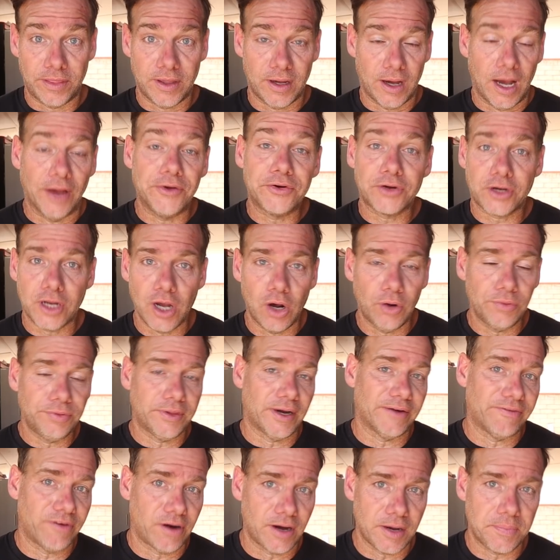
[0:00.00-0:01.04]
the undercoat
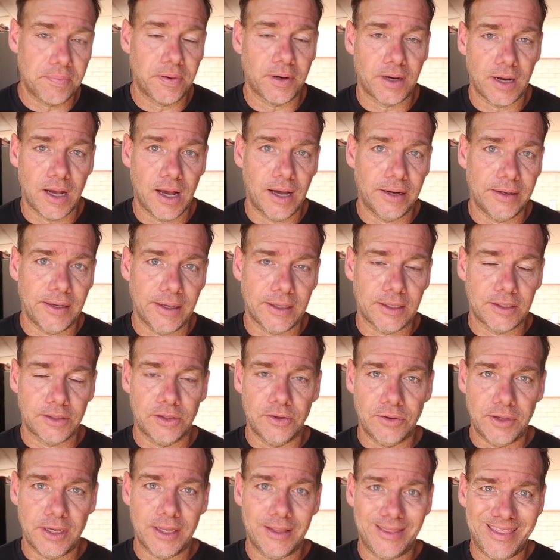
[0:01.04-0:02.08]
that I've already put on,
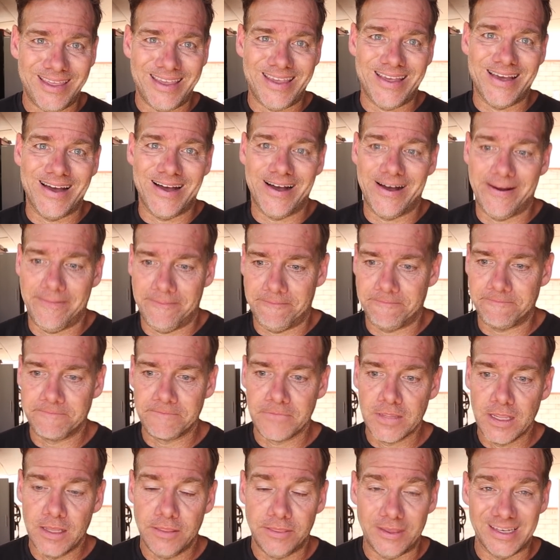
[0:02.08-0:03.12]
including the
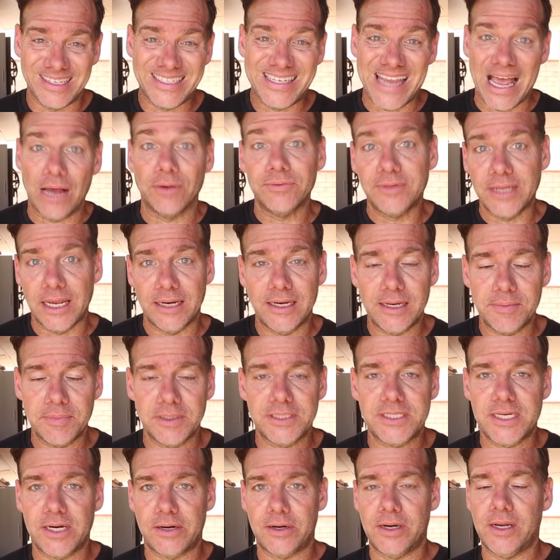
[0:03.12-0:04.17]
sound deadening
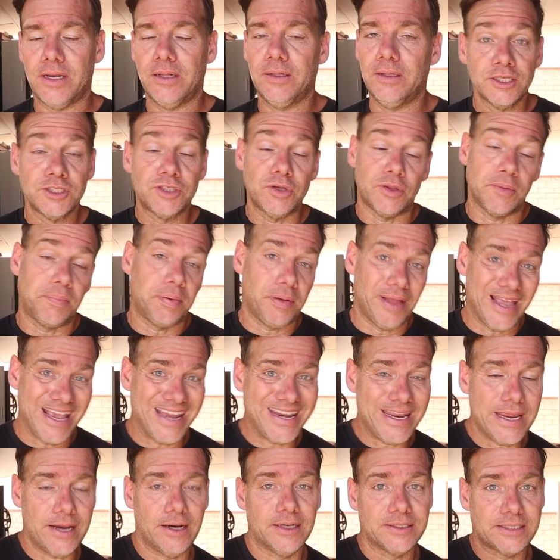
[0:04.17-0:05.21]
material. So the
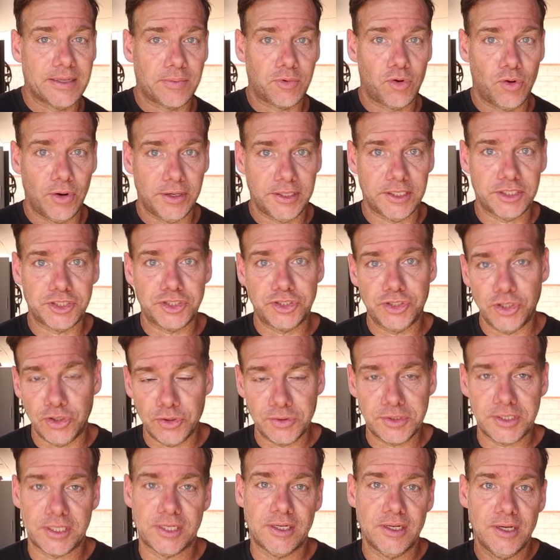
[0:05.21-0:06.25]
plan here is I'm going to
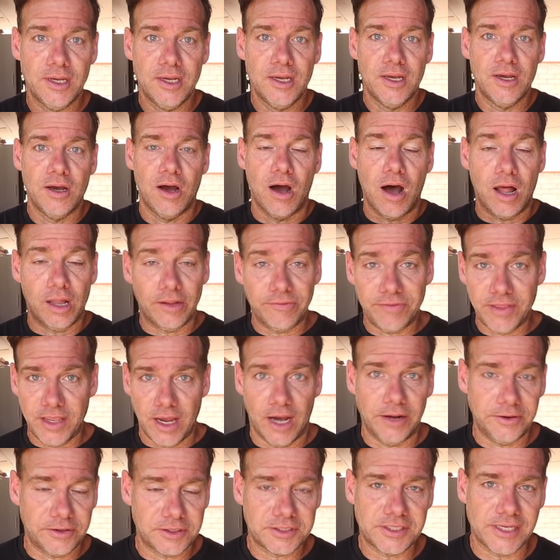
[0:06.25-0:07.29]
shoot all of the
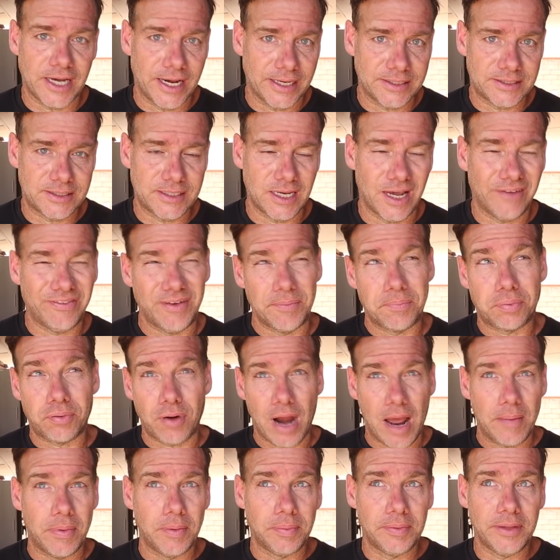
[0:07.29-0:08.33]
underside stuff and
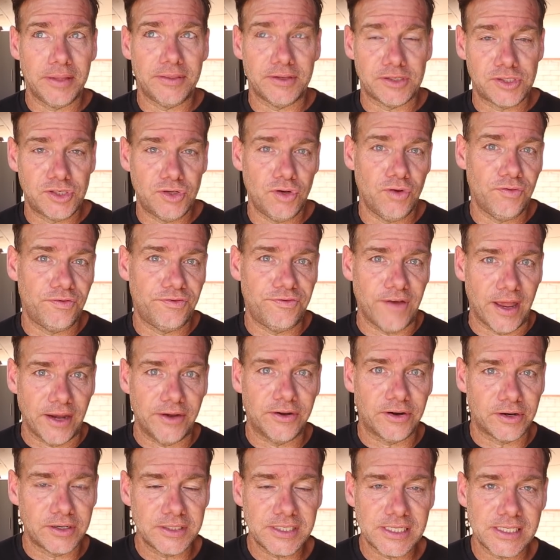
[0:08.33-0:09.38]
probably the two
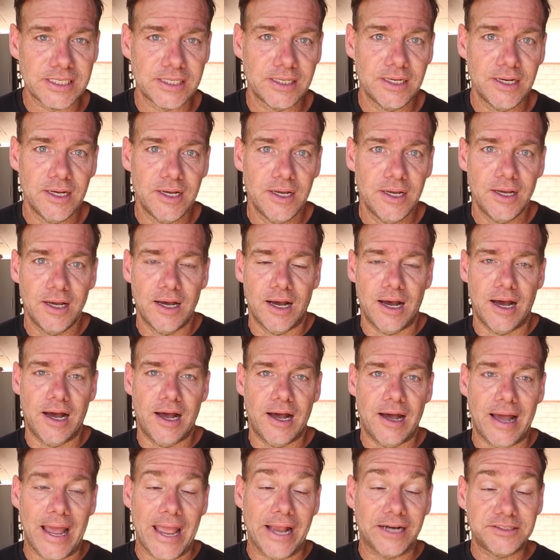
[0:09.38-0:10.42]
fenders.
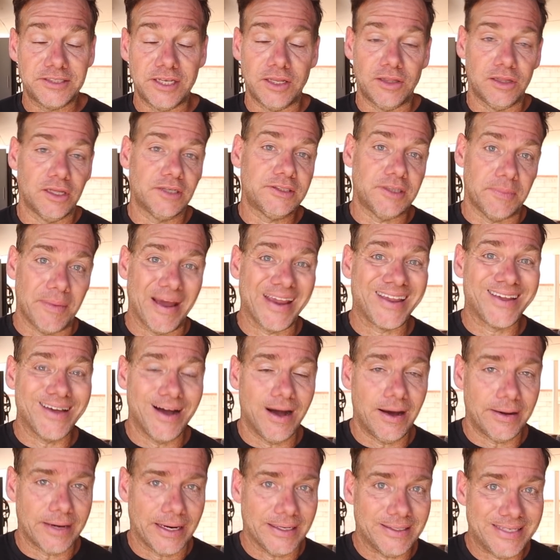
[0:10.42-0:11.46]
I actually looked at my
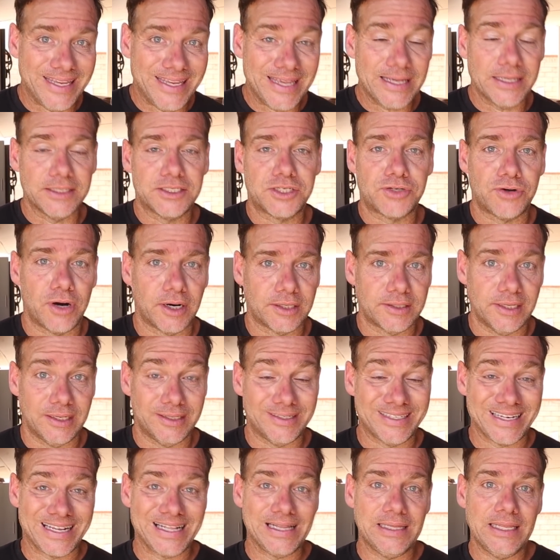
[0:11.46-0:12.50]
gun, I deconstructed it
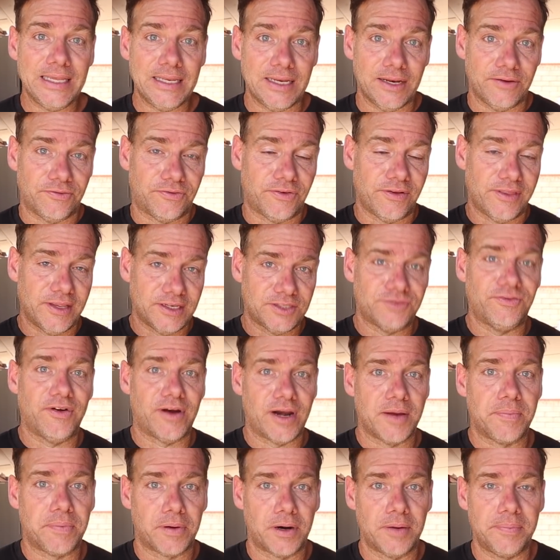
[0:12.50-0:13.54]
to clean it for this
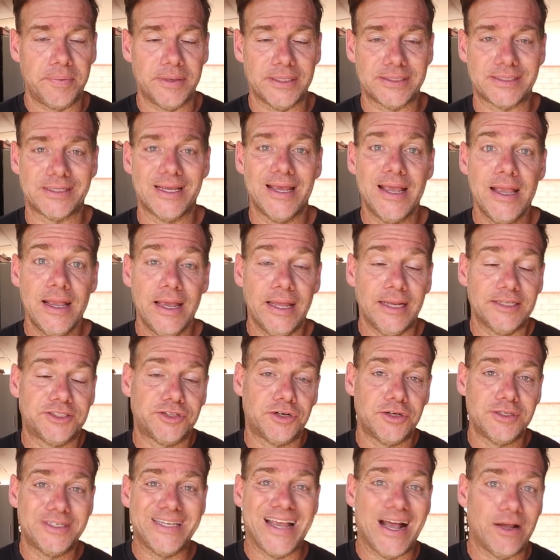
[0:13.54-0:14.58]
very purpose, and it
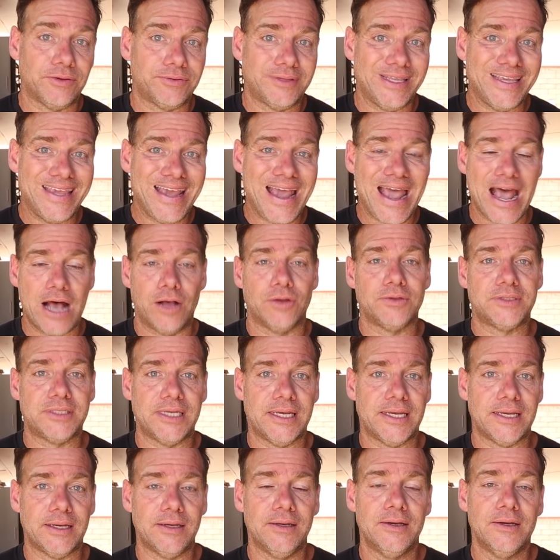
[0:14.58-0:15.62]
turns out the
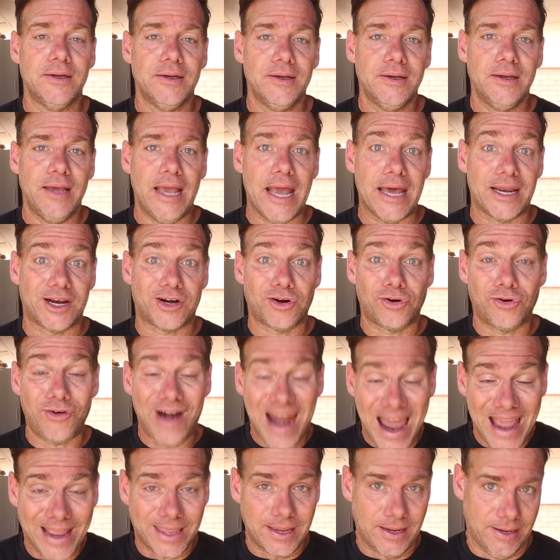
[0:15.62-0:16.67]
housing had a
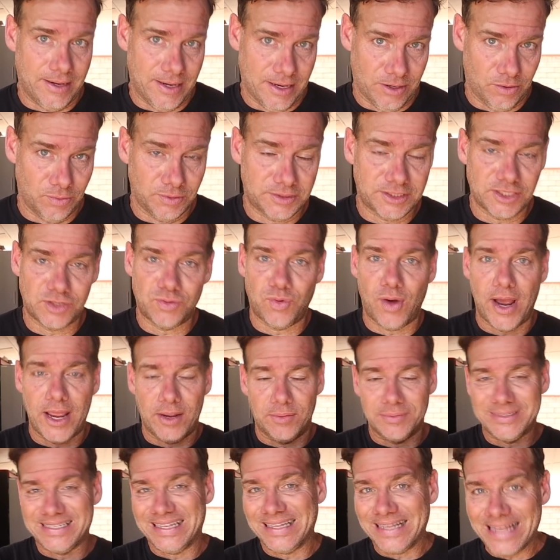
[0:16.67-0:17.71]
crack in it, which is why it
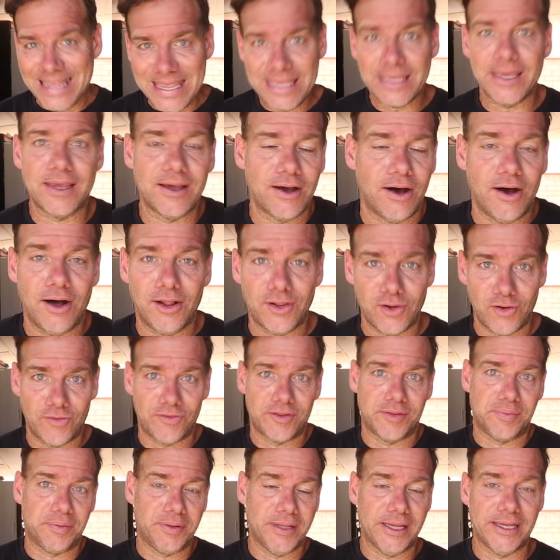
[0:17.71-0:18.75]
was leaking all over
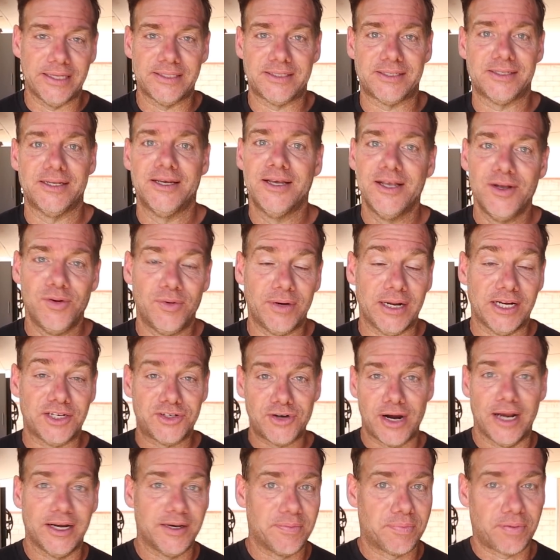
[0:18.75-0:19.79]
the place when I tried to